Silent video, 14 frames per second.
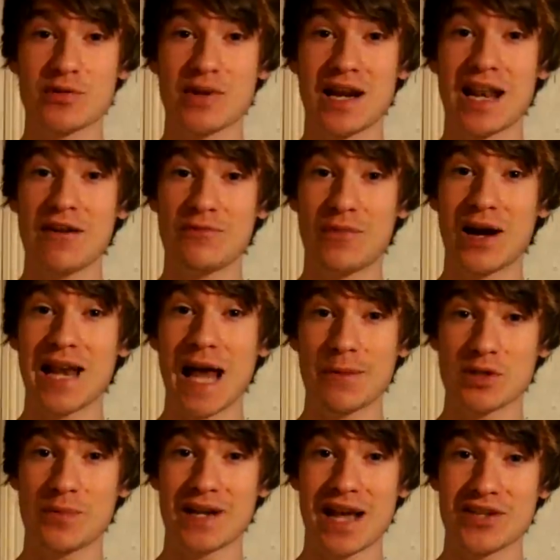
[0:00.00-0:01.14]
I left my
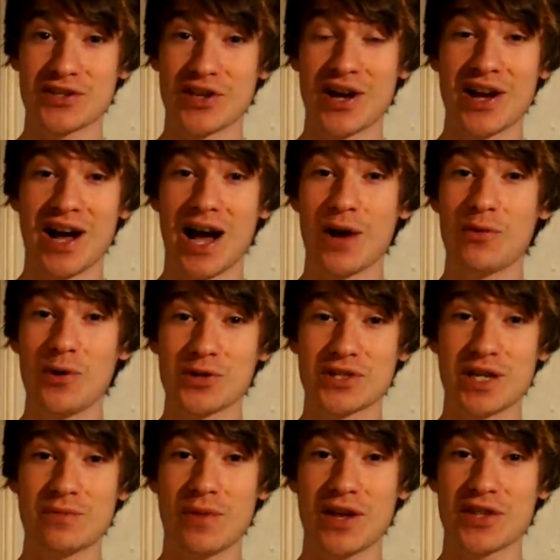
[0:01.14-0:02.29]
laptop in Asda, I walked
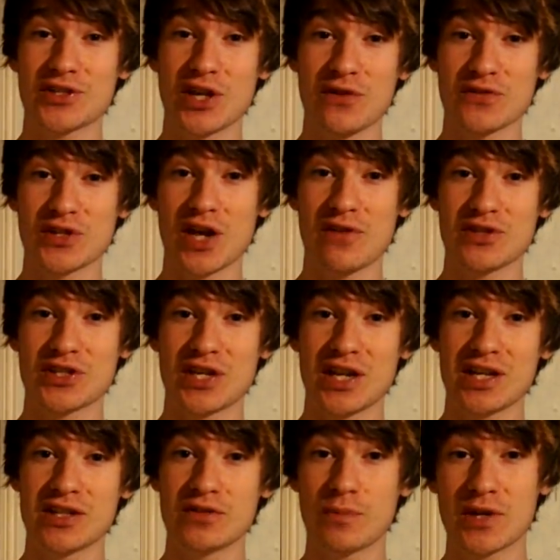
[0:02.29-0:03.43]
in by the self-service till
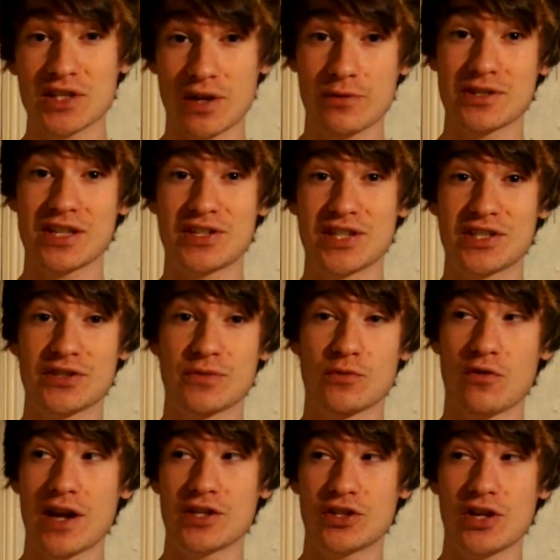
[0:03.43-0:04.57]
and because I was listening to some
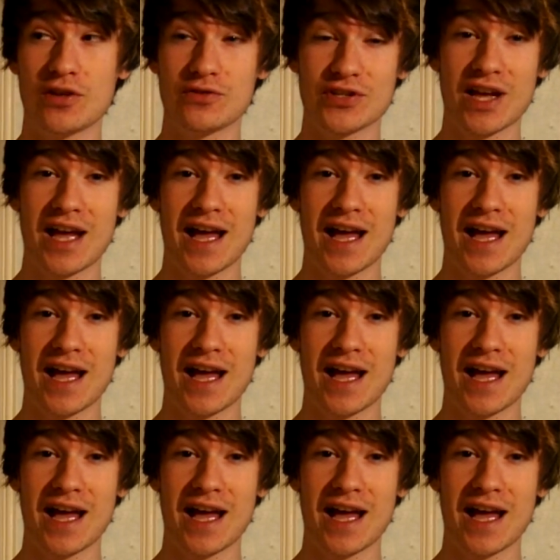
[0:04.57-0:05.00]
great tunes,